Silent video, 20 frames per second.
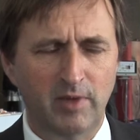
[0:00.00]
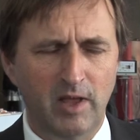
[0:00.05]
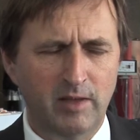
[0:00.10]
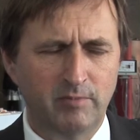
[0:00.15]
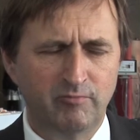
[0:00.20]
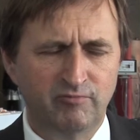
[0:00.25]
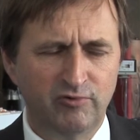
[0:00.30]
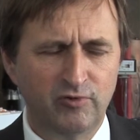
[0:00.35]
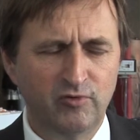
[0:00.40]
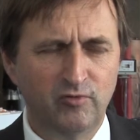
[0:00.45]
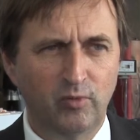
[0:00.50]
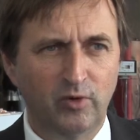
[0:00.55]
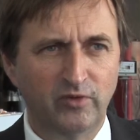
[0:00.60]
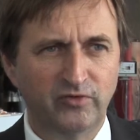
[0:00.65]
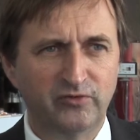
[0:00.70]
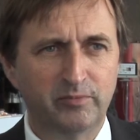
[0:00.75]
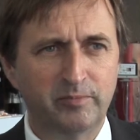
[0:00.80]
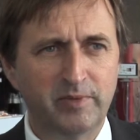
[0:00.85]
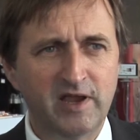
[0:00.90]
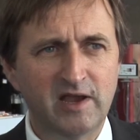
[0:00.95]
improve
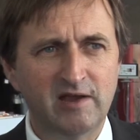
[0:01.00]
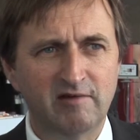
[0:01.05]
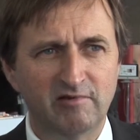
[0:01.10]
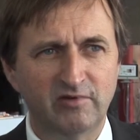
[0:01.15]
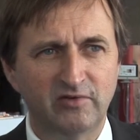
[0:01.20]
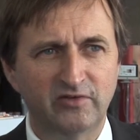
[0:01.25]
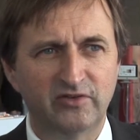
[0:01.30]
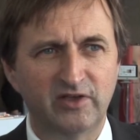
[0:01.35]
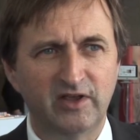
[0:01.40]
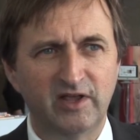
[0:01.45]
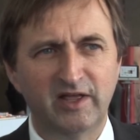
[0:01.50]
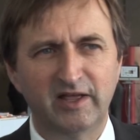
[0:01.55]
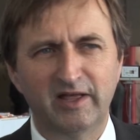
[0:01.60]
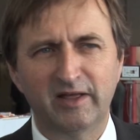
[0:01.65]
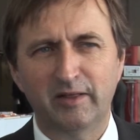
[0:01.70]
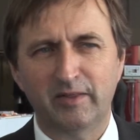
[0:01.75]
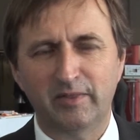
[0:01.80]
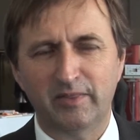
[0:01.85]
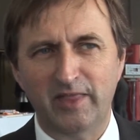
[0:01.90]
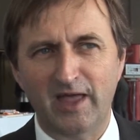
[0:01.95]
one's appearance.
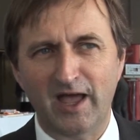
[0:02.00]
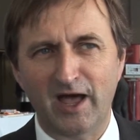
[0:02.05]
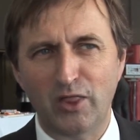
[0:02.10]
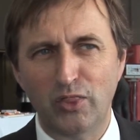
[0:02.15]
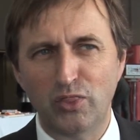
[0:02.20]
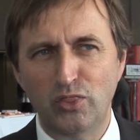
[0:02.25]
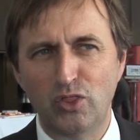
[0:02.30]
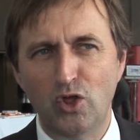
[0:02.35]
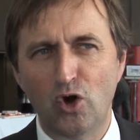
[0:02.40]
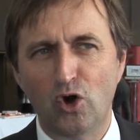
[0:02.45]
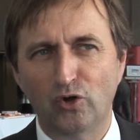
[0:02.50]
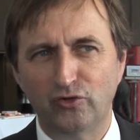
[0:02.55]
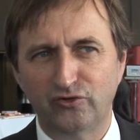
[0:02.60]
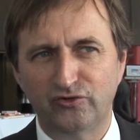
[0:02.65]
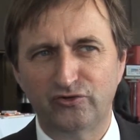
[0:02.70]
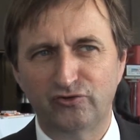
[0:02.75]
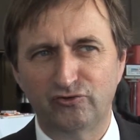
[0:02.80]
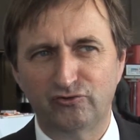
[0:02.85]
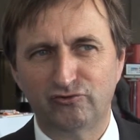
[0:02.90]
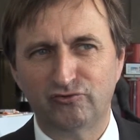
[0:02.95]
They are
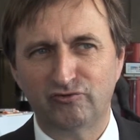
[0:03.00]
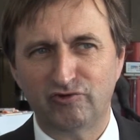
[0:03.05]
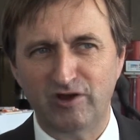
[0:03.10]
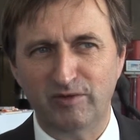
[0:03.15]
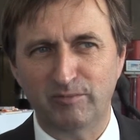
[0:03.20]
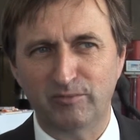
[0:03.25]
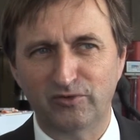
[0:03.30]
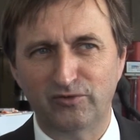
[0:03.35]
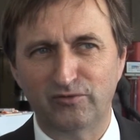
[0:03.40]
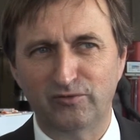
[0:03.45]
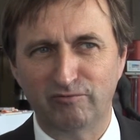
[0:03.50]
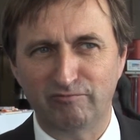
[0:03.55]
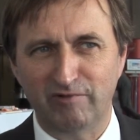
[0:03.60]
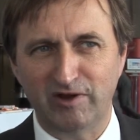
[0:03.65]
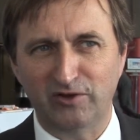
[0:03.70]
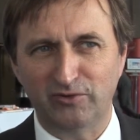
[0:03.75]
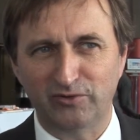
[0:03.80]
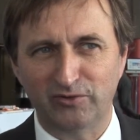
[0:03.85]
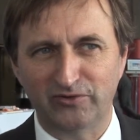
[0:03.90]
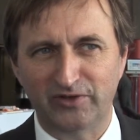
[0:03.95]
not treatments for
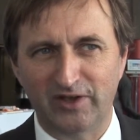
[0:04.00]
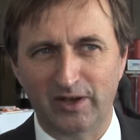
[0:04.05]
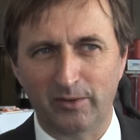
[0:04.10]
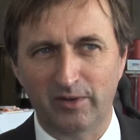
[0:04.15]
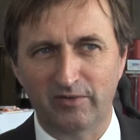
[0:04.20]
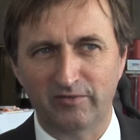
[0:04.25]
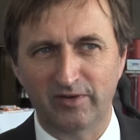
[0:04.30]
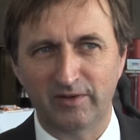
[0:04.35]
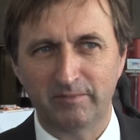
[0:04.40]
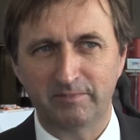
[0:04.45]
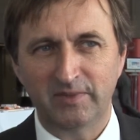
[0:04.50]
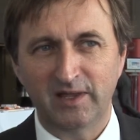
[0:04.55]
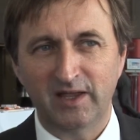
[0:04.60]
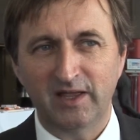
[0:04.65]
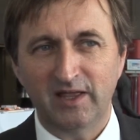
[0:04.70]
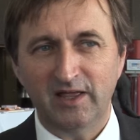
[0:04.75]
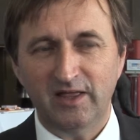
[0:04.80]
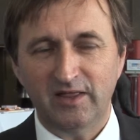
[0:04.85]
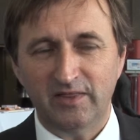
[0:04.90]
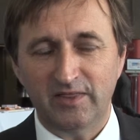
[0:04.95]
wrinkles, however.
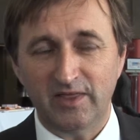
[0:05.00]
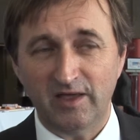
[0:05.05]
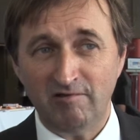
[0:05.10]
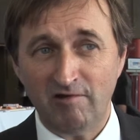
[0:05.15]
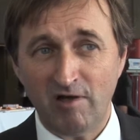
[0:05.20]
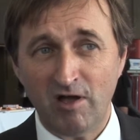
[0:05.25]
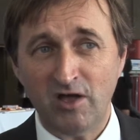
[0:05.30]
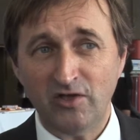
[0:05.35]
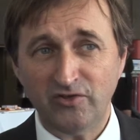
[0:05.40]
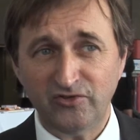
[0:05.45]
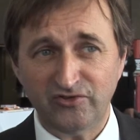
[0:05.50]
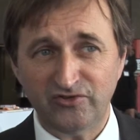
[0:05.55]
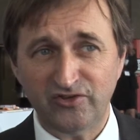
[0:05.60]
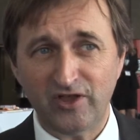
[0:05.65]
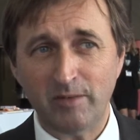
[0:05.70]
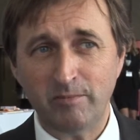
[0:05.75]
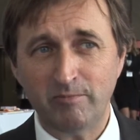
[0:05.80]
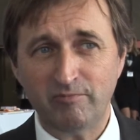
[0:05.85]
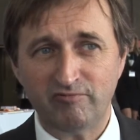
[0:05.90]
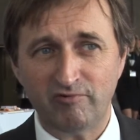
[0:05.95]
There are
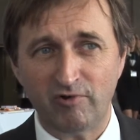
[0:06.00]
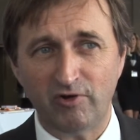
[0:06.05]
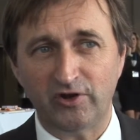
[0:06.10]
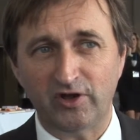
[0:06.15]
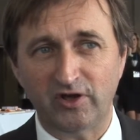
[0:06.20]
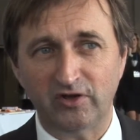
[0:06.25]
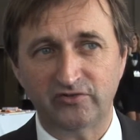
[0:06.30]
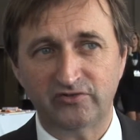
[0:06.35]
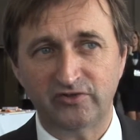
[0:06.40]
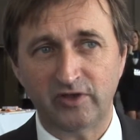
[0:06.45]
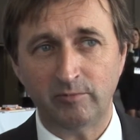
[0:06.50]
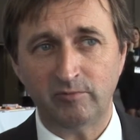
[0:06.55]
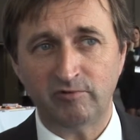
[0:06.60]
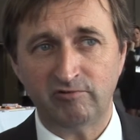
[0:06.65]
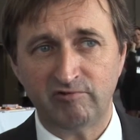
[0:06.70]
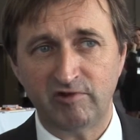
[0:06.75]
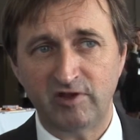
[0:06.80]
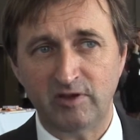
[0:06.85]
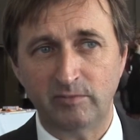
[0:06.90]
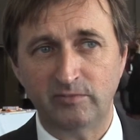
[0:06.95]
some products, some
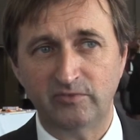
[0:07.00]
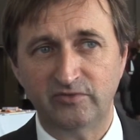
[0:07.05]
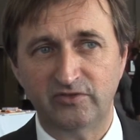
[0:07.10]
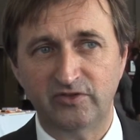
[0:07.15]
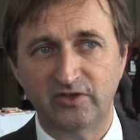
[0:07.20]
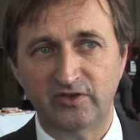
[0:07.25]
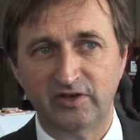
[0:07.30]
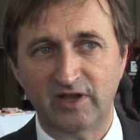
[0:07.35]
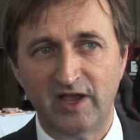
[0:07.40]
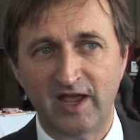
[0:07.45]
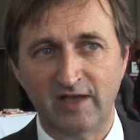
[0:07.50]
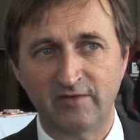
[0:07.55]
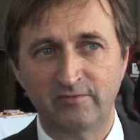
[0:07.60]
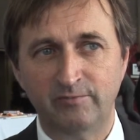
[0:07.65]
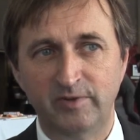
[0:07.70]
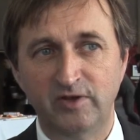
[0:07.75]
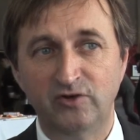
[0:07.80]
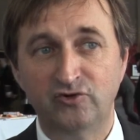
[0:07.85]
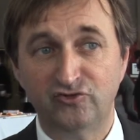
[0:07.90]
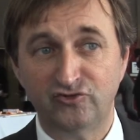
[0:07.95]
creams that
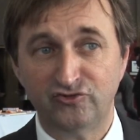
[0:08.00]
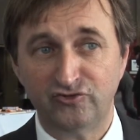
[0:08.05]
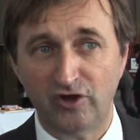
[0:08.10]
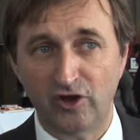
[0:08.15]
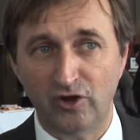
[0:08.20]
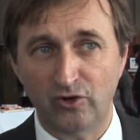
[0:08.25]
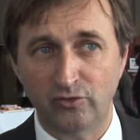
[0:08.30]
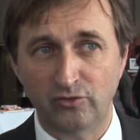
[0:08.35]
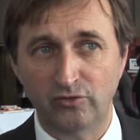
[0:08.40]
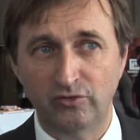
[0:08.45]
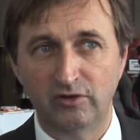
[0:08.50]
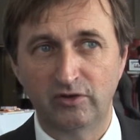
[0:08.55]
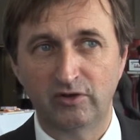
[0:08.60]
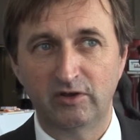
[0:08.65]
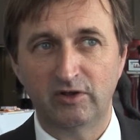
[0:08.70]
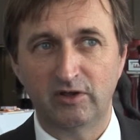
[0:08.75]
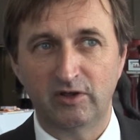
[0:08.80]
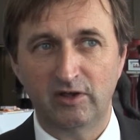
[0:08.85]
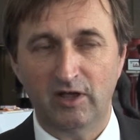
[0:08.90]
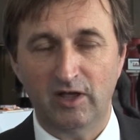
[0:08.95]
have been shown
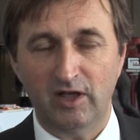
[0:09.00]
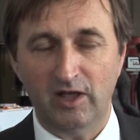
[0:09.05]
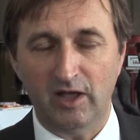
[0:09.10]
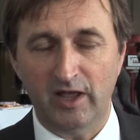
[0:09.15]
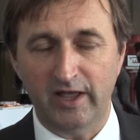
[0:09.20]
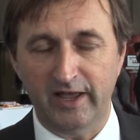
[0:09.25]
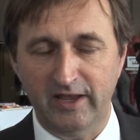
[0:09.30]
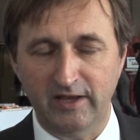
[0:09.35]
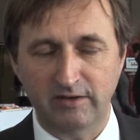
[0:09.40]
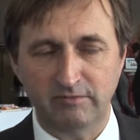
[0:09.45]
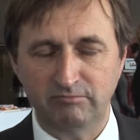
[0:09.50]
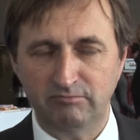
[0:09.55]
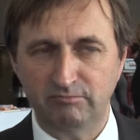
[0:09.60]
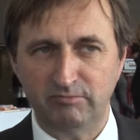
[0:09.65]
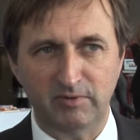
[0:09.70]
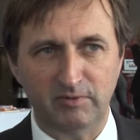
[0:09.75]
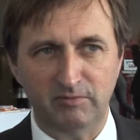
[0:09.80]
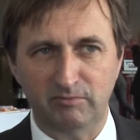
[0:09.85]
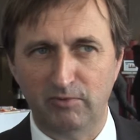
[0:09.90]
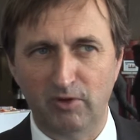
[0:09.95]

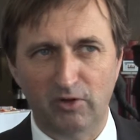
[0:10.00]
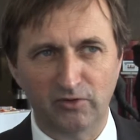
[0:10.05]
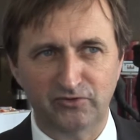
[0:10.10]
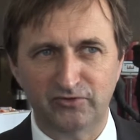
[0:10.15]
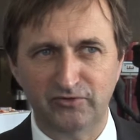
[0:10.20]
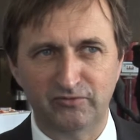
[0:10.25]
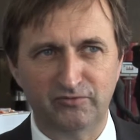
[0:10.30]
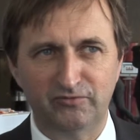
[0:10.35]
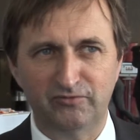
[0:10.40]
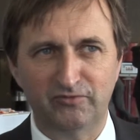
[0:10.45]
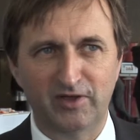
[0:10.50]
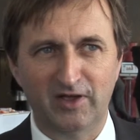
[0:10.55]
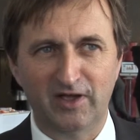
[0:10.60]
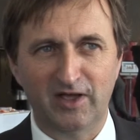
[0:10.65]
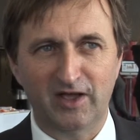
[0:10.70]
in lots of